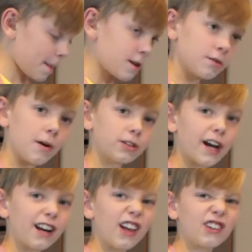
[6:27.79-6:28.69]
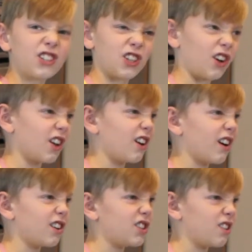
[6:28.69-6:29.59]
Smells kind of like a Jolly
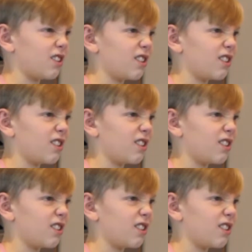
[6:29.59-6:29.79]
Rancher.